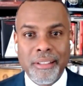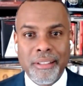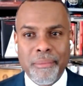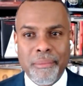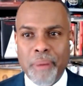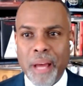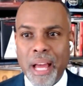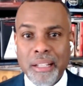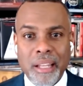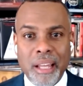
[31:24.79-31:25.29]
The
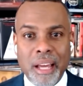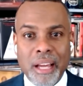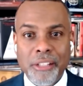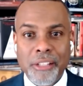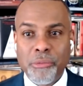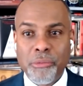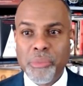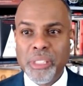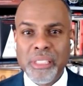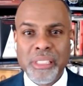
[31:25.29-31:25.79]

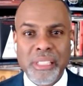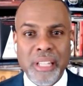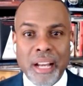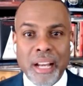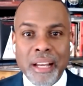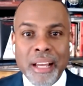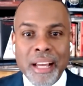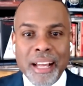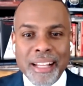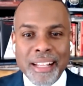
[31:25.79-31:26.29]
backlash means
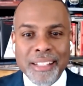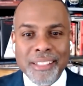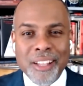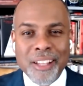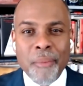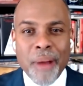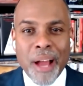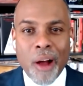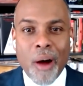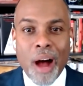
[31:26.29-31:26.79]
that
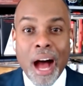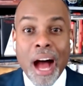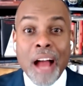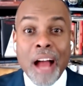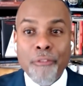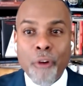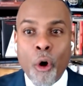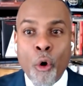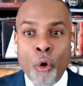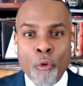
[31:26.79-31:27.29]
somehow
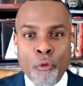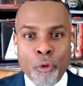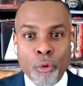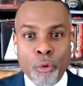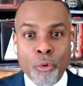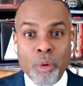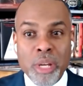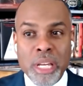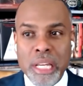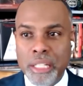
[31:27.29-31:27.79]
I've
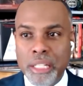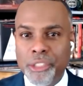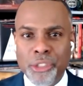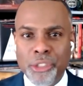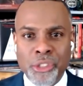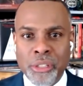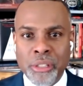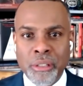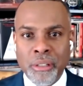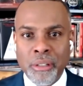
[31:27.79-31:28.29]

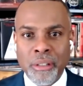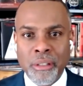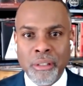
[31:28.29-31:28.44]
overreached.